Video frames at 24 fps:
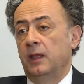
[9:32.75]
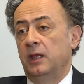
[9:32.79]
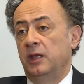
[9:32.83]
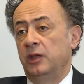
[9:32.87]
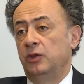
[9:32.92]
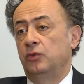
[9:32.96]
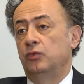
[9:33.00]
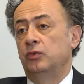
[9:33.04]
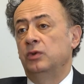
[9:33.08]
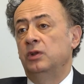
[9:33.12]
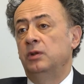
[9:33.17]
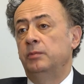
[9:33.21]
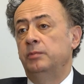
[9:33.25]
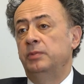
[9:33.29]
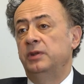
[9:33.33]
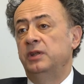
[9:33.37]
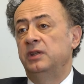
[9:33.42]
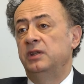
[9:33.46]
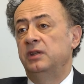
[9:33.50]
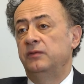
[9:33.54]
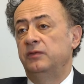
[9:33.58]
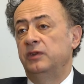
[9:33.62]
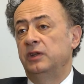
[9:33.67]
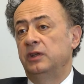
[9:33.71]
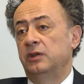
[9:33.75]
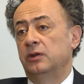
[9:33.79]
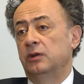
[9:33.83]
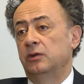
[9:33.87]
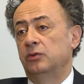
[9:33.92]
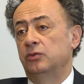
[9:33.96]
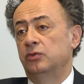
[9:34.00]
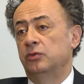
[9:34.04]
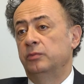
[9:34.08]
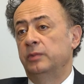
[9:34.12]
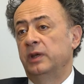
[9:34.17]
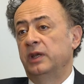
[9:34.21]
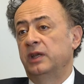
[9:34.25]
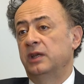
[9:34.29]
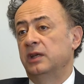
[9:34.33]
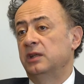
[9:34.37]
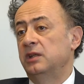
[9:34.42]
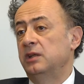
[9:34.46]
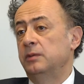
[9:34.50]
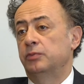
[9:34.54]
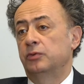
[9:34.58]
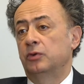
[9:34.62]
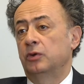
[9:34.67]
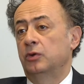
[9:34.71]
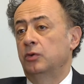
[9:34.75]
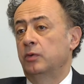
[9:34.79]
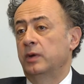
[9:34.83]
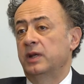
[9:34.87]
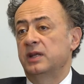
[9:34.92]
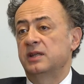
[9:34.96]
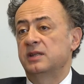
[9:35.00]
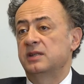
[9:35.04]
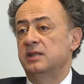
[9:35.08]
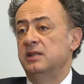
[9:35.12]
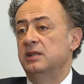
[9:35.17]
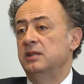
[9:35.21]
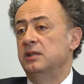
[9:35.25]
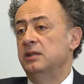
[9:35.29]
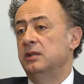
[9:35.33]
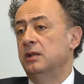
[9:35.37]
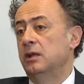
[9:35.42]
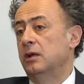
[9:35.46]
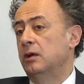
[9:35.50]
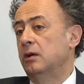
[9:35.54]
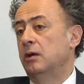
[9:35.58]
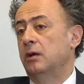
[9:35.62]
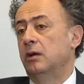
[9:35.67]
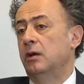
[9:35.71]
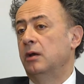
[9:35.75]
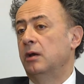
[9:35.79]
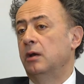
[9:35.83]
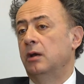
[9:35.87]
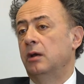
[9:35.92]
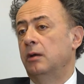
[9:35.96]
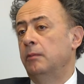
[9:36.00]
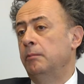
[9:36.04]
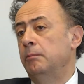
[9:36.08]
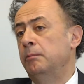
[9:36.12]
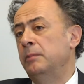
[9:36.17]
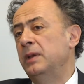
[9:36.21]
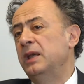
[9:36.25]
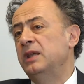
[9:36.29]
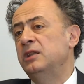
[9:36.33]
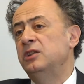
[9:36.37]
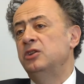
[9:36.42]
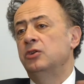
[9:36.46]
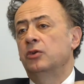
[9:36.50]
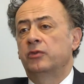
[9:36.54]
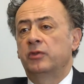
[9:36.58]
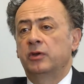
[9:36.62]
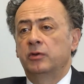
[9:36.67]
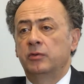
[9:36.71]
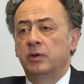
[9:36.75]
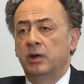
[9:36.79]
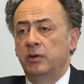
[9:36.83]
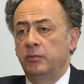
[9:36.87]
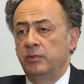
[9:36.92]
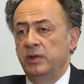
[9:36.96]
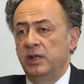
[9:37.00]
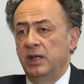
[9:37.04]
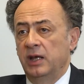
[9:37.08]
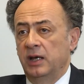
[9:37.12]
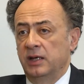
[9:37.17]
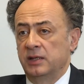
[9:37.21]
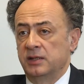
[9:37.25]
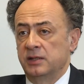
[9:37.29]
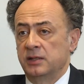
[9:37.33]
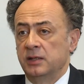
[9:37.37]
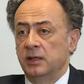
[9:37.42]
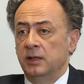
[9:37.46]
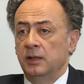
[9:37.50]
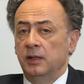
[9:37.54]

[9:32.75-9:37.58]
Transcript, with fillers: it will be difficult to make any progress in many other areas.